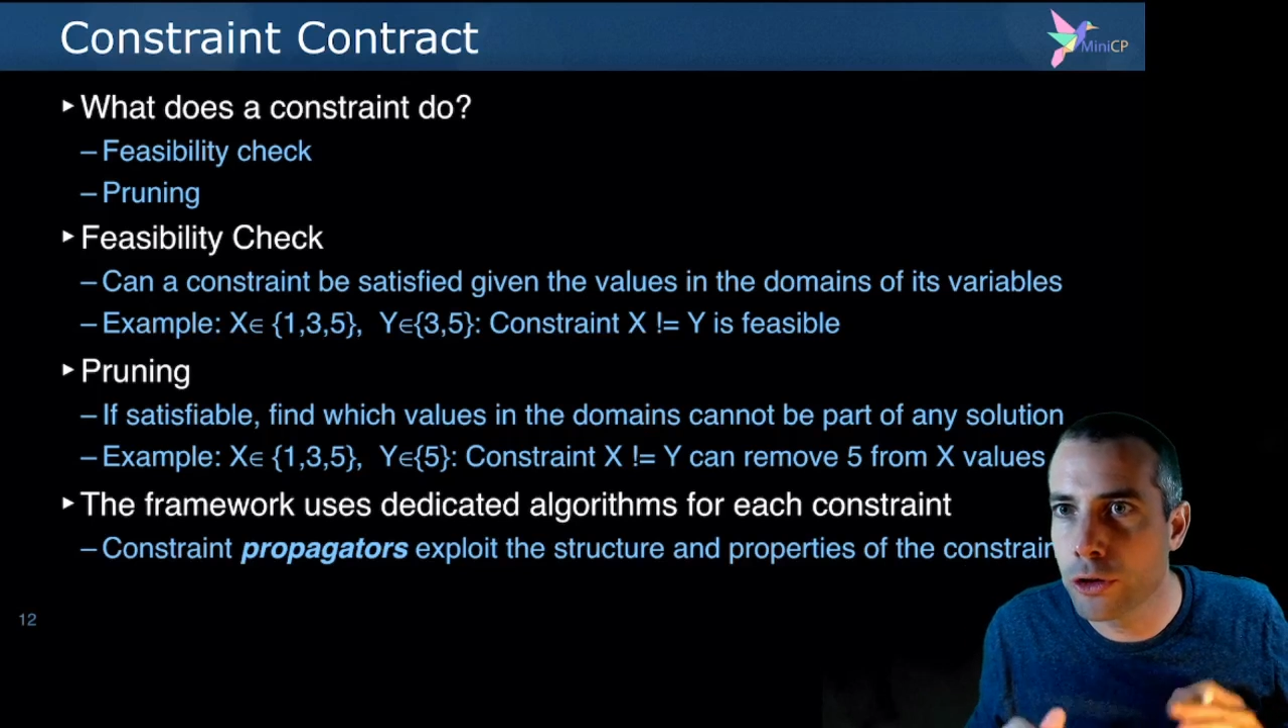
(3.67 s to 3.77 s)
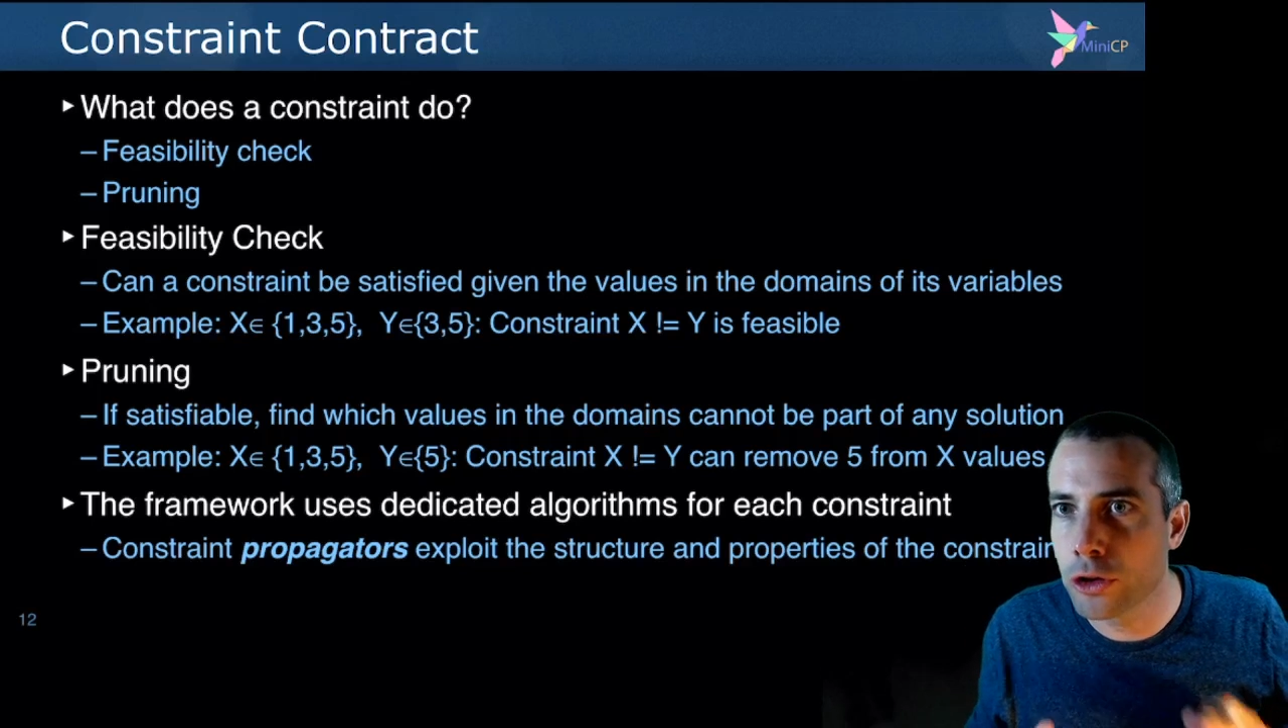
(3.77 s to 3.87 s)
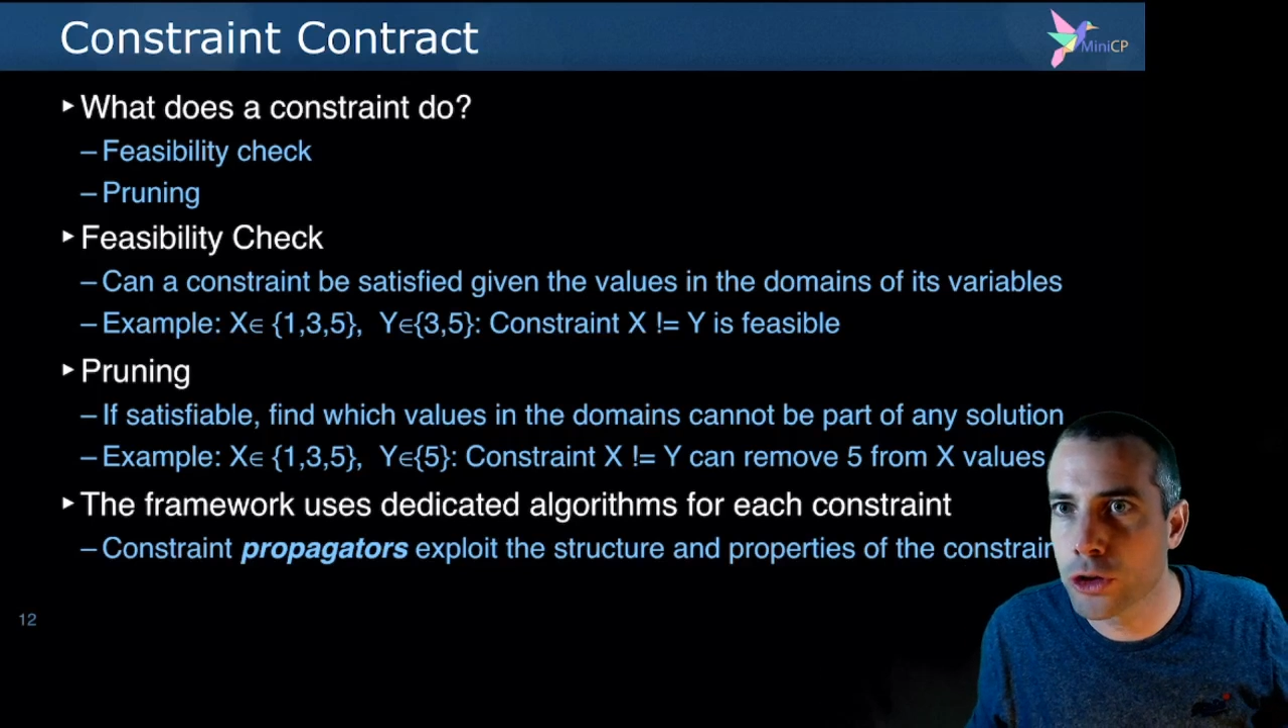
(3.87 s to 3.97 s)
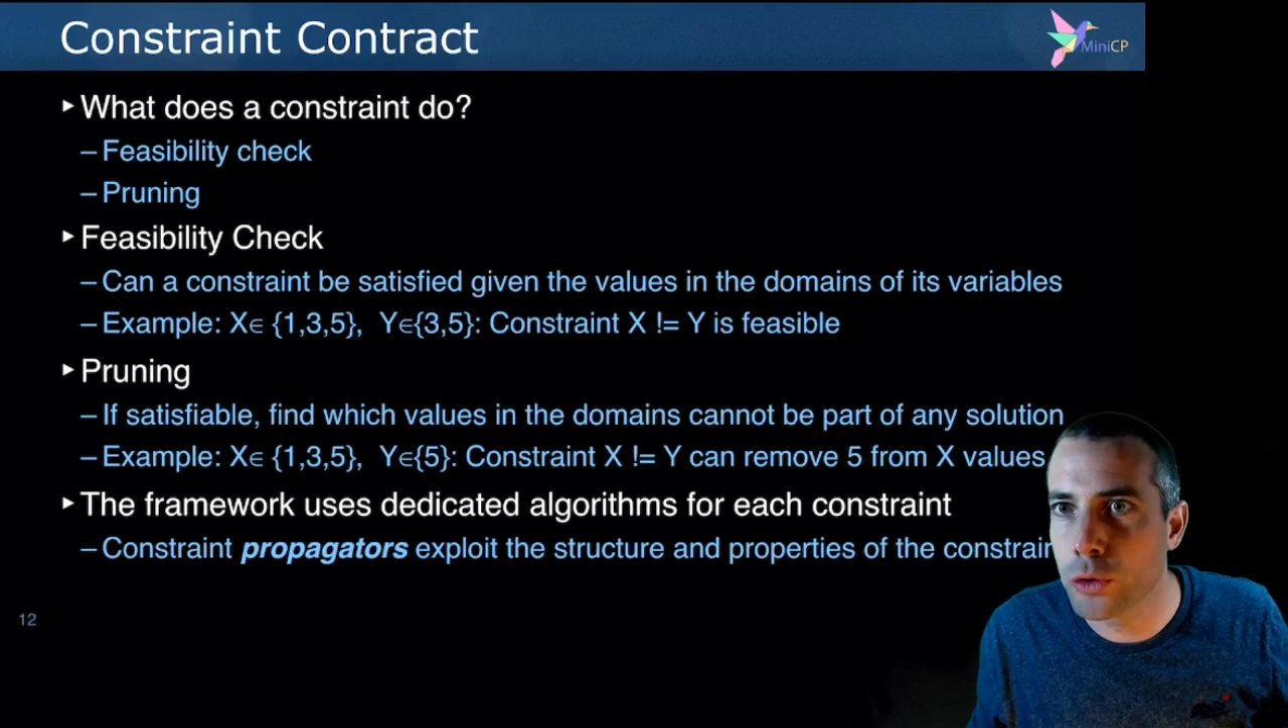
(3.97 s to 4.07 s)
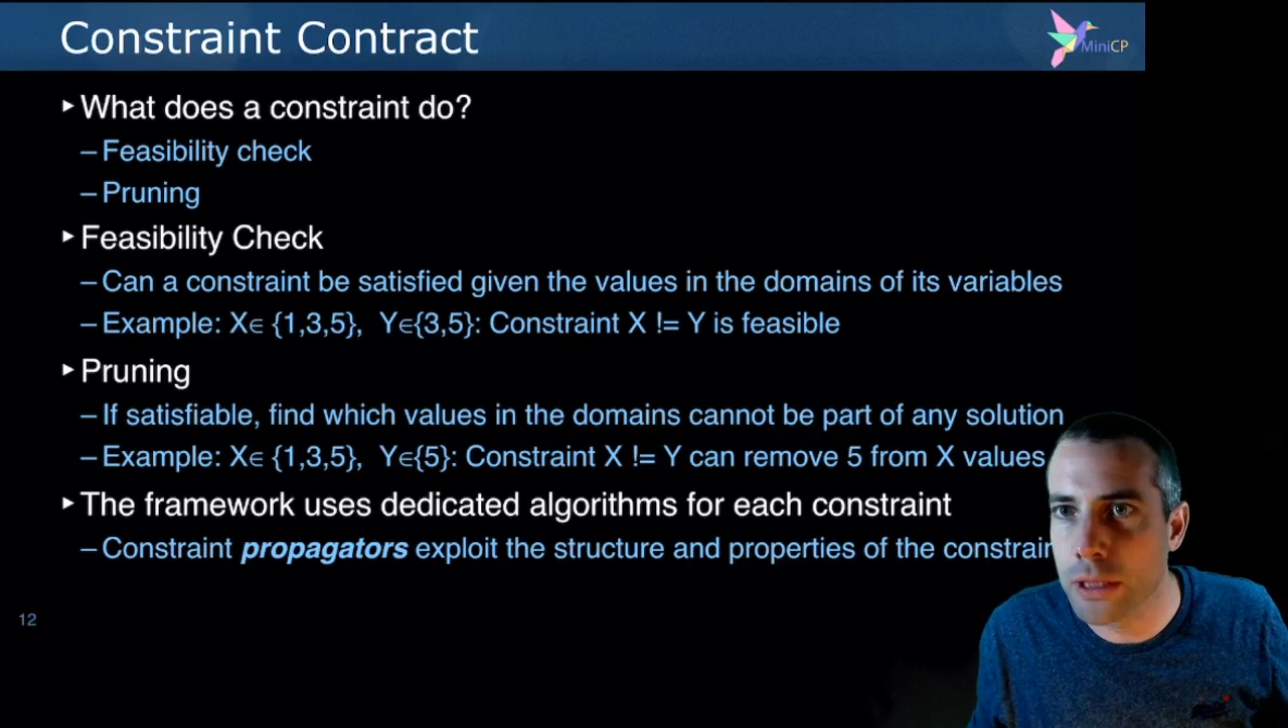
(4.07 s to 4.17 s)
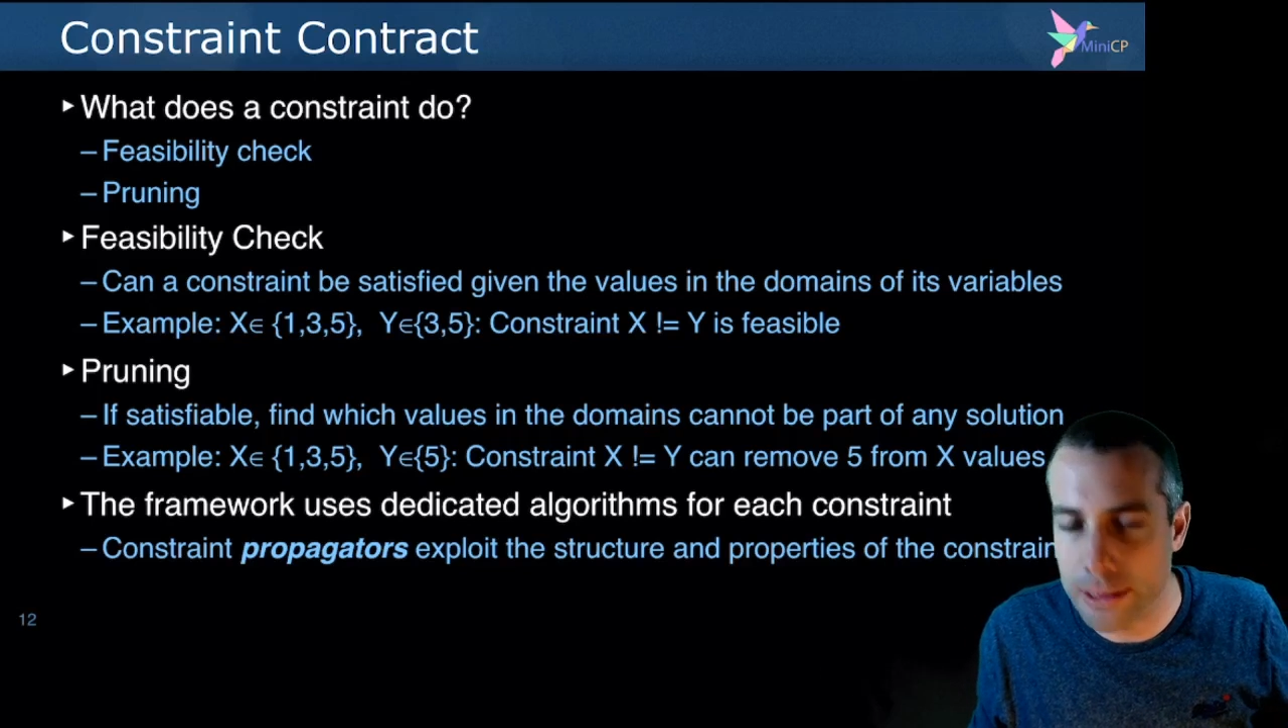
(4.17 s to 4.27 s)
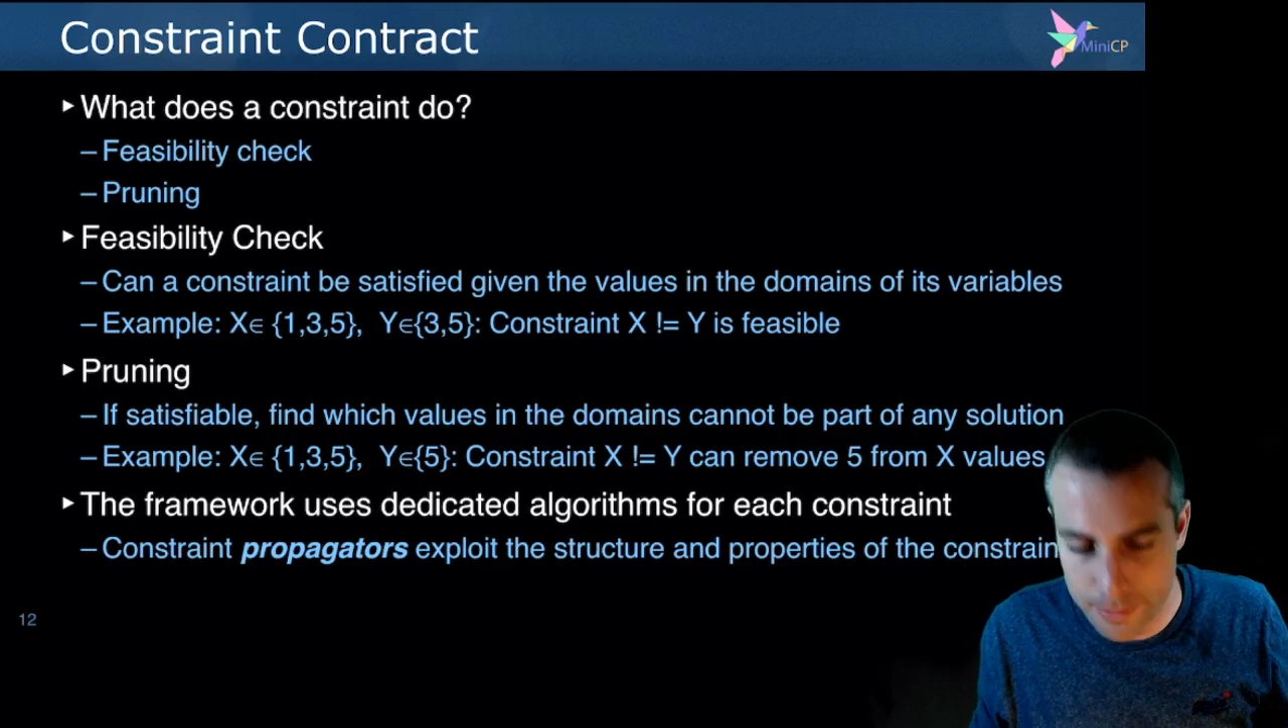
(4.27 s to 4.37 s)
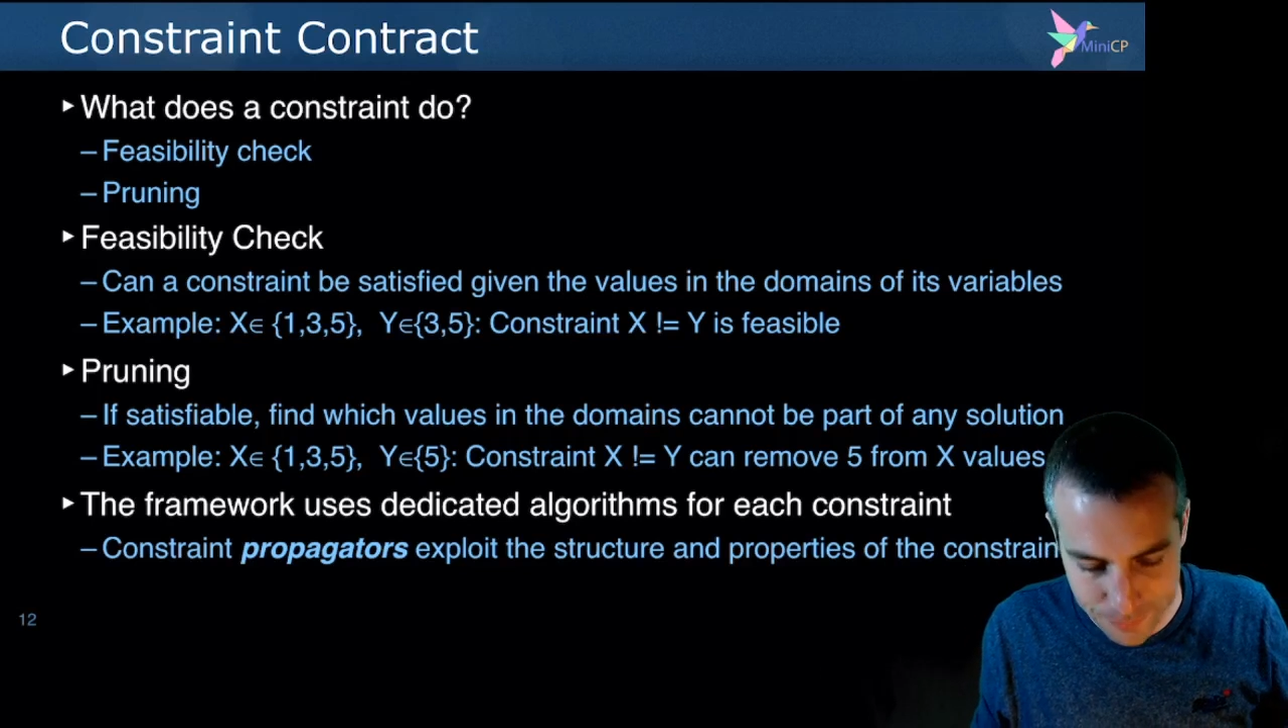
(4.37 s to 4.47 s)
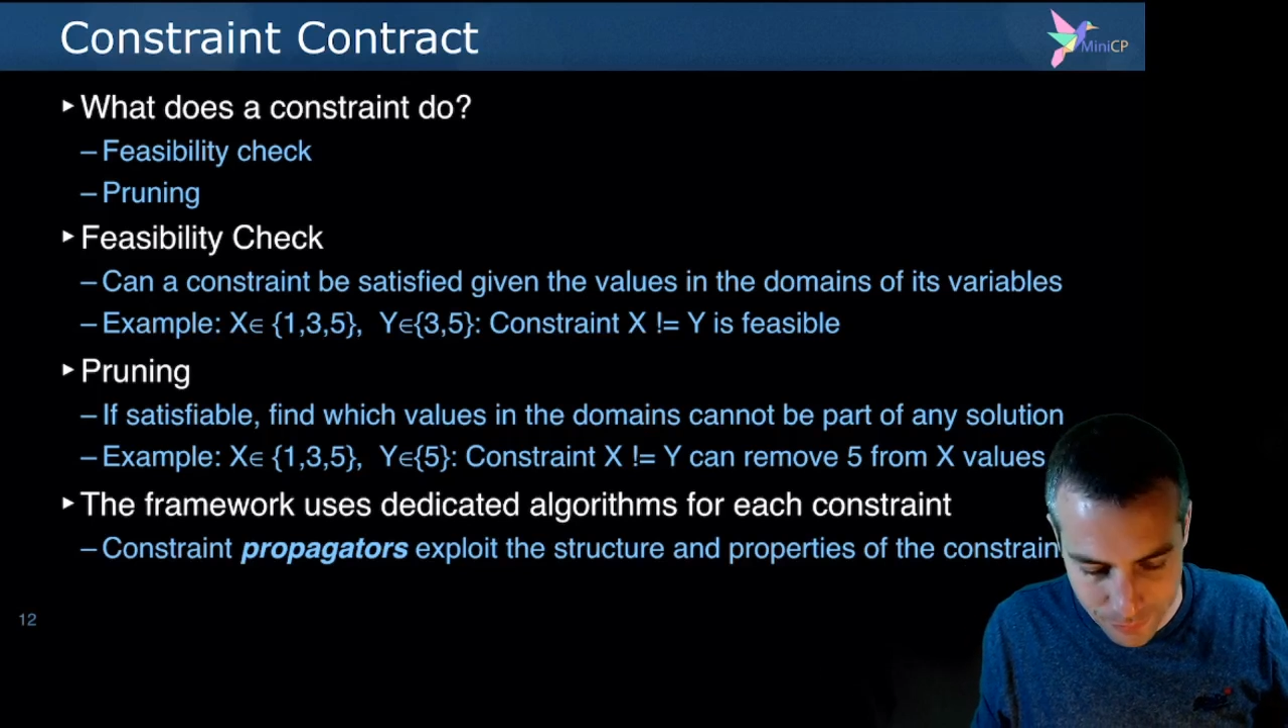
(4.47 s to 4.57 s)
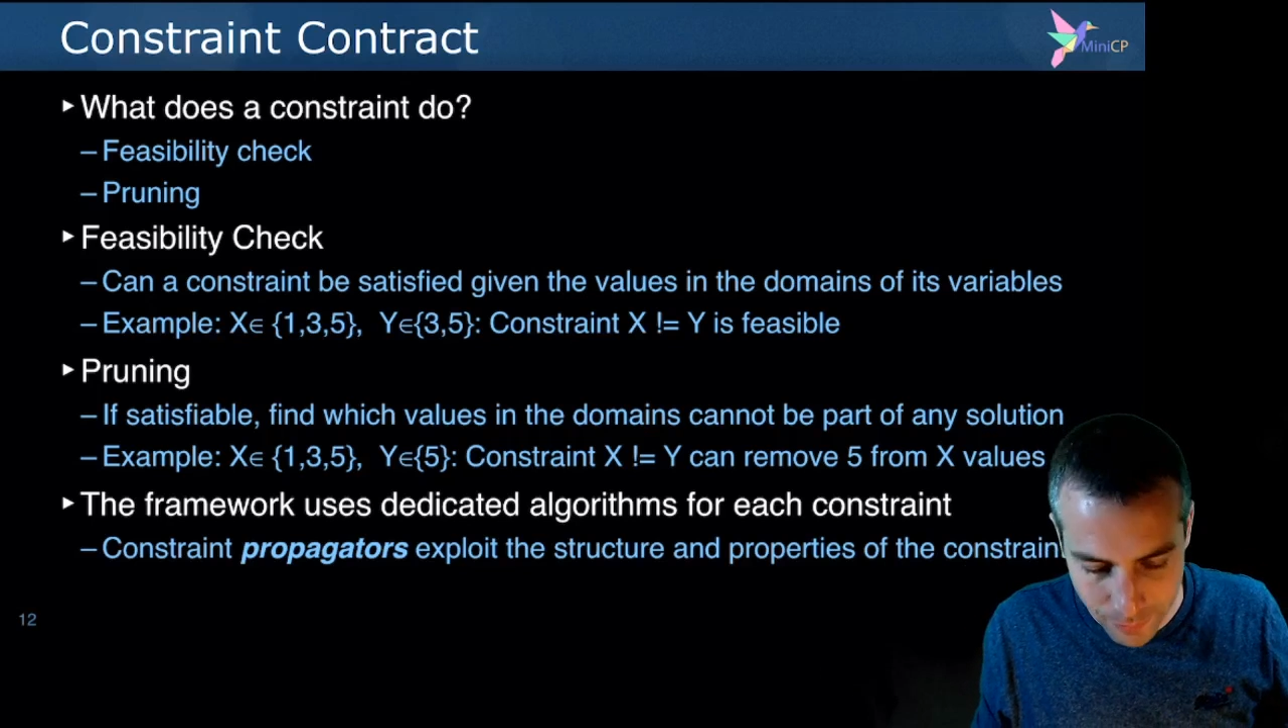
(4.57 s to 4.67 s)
constraints.